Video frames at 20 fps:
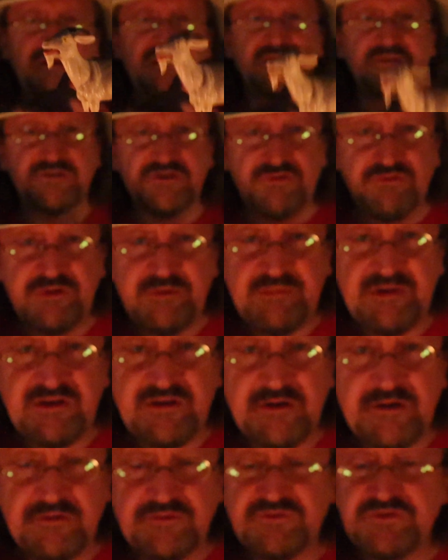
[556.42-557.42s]
Screaming
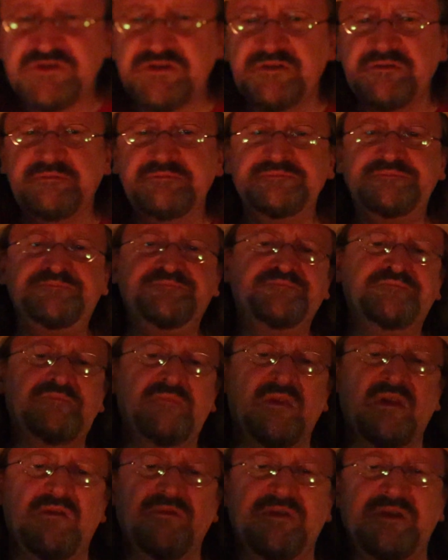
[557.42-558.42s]
Goats.
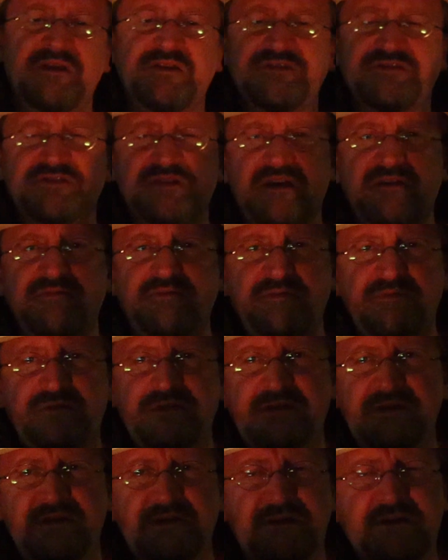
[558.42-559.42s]
These
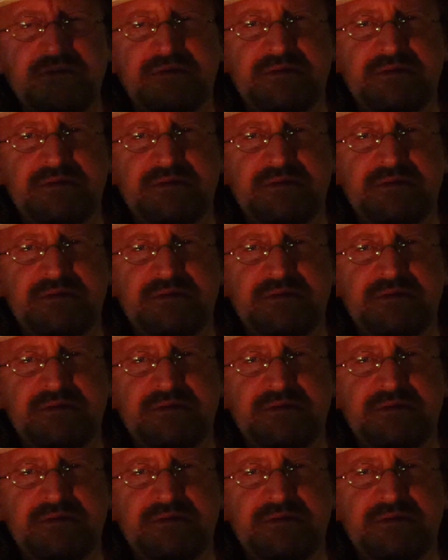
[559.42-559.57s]
definitely